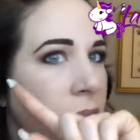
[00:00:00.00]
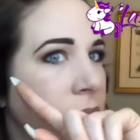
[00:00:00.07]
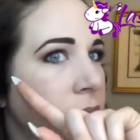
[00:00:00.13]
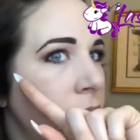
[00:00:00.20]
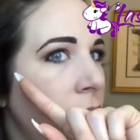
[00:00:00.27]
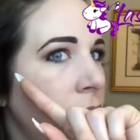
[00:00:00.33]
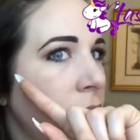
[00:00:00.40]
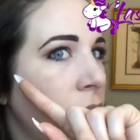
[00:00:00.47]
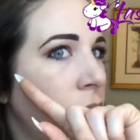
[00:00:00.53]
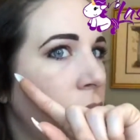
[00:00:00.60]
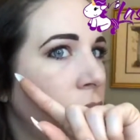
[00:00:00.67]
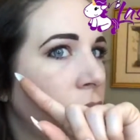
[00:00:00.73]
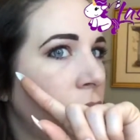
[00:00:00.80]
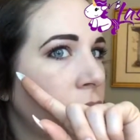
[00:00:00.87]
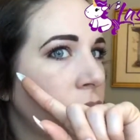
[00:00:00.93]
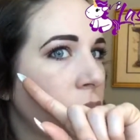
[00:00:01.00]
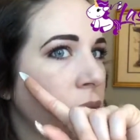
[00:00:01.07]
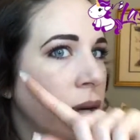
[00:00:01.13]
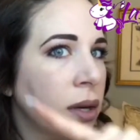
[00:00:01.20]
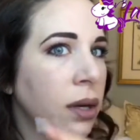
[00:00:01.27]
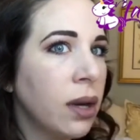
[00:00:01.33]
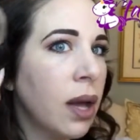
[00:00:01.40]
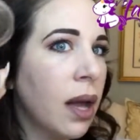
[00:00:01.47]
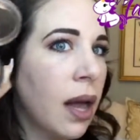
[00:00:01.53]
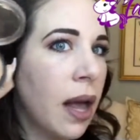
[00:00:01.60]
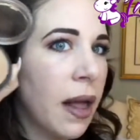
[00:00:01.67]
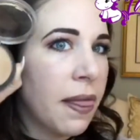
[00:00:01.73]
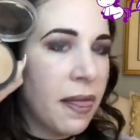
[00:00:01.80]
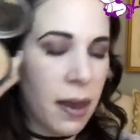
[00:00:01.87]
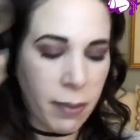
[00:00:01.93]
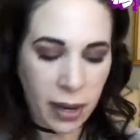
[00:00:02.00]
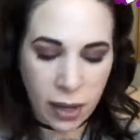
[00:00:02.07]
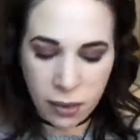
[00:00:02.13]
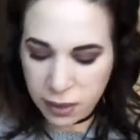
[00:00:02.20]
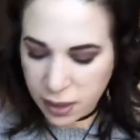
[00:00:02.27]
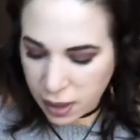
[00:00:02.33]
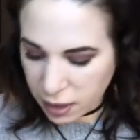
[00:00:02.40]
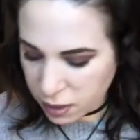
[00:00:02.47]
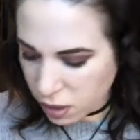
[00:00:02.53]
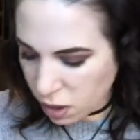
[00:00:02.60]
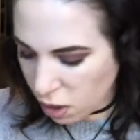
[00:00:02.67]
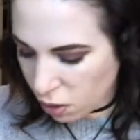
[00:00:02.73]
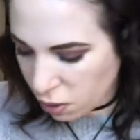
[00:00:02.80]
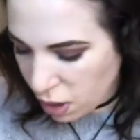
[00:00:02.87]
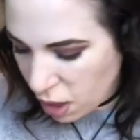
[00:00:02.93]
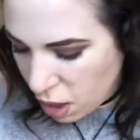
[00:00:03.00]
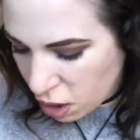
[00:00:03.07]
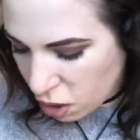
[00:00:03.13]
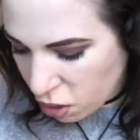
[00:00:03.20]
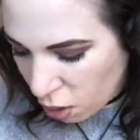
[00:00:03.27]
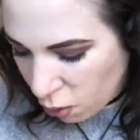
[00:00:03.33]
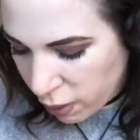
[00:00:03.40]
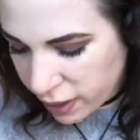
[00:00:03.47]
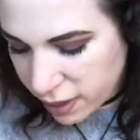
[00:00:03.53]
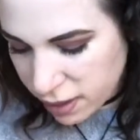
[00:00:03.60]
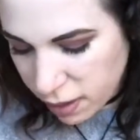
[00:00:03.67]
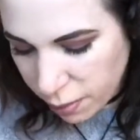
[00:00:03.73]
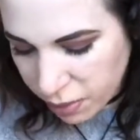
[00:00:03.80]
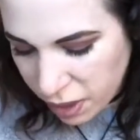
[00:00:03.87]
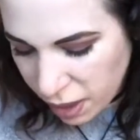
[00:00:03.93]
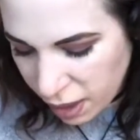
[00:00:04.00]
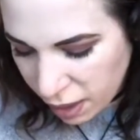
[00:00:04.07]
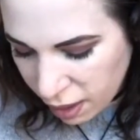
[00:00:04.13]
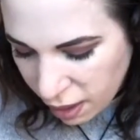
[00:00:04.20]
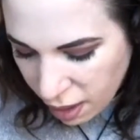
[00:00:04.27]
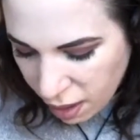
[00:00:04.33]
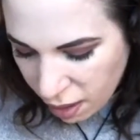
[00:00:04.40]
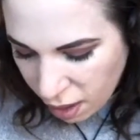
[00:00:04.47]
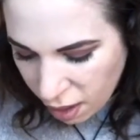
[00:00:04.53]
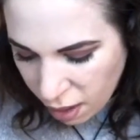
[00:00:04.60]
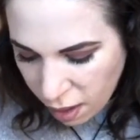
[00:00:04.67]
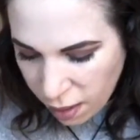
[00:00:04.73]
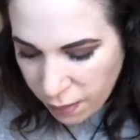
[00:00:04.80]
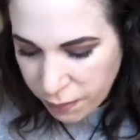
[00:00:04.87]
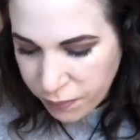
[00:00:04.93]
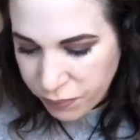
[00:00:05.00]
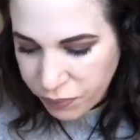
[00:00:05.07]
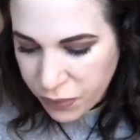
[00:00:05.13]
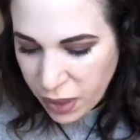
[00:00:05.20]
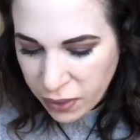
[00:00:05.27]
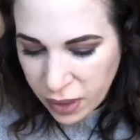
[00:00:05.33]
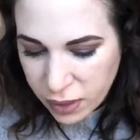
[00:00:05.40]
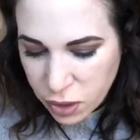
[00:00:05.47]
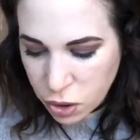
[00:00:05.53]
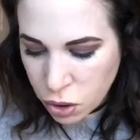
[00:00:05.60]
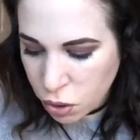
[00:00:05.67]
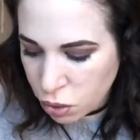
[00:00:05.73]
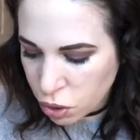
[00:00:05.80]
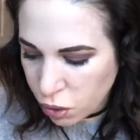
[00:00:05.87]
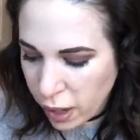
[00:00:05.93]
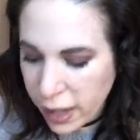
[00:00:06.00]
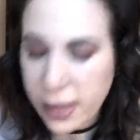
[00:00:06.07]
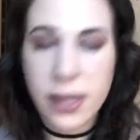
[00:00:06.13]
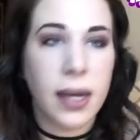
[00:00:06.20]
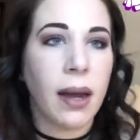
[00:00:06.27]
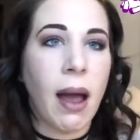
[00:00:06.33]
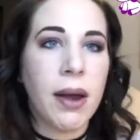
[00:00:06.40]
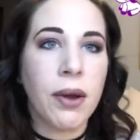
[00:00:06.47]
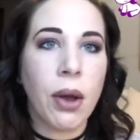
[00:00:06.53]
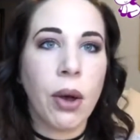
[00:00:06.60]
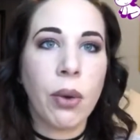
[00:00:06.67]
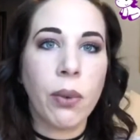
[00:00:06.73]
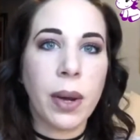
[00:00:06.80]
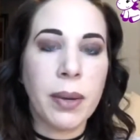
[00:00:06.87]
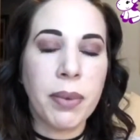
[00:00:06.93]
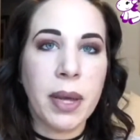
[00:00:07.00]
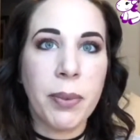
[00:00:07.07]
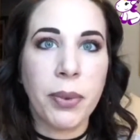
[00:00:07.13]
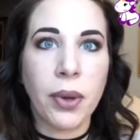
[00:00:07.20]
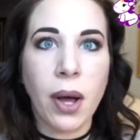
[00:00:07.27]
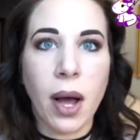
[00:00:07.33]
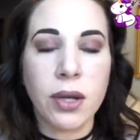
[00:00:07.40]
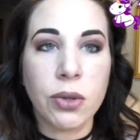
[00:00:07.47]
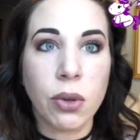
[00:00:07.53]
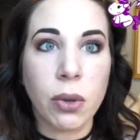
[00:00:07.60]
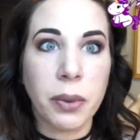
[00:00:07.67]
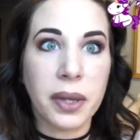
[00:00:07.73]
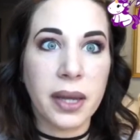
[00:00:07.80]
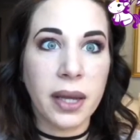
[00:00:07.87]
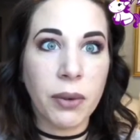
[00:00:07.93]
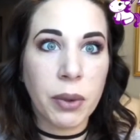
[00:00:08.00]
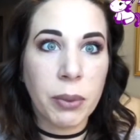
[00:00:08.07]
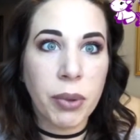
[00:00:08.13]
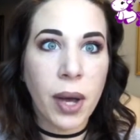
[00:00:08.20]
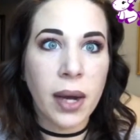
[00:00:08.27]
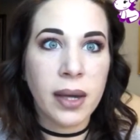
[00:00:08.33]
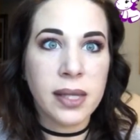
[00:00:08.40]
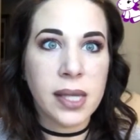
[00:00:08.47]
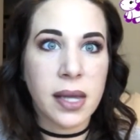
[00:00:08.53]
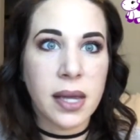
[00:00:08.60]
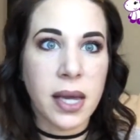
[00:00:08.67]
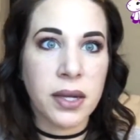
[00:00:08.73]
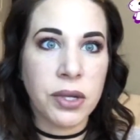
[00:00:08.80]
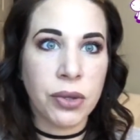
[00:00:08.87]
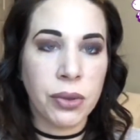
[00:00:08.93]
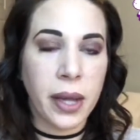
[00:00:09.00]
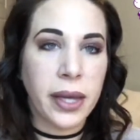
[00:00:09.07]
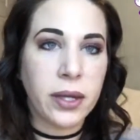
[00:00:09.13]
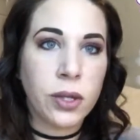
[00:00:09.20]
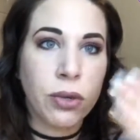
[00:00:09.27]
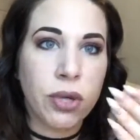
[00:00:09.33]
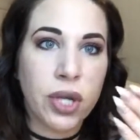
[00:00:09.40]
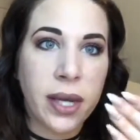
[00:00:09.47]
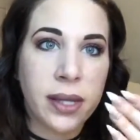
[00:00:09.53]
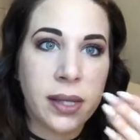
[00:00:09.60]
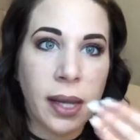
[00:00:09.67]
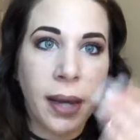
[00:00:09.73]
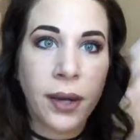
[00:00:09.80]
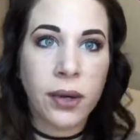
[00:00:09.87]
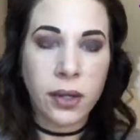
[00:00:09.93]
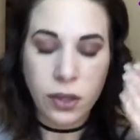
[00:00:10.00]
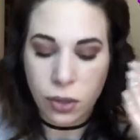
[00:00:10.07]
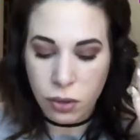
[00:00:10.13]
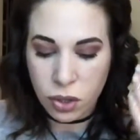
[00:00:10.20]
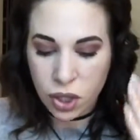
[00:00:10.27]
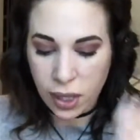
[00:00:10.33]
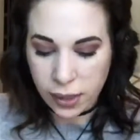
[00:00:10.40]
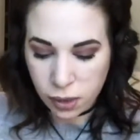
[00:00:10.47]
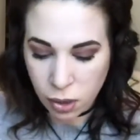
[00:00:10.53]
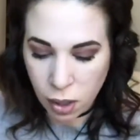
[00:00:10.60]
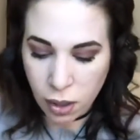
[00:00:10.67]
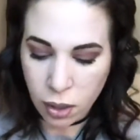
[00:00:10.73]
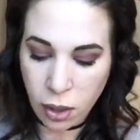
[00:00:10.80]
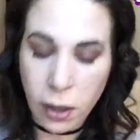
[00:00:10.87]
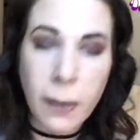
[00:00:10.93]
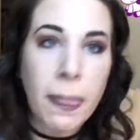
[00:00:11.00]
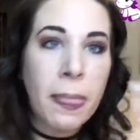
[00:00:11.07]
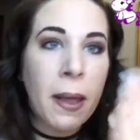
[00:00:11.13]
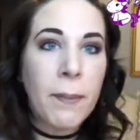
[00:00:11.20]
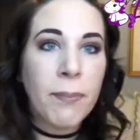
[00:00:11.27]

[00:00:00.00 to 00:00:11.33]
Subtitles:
And it's not a whole lot darker than my own skin tone. You don't want something that's too drastic. I know when people contour with liquid products, they do like 2 shades lighter and 2 shades darker.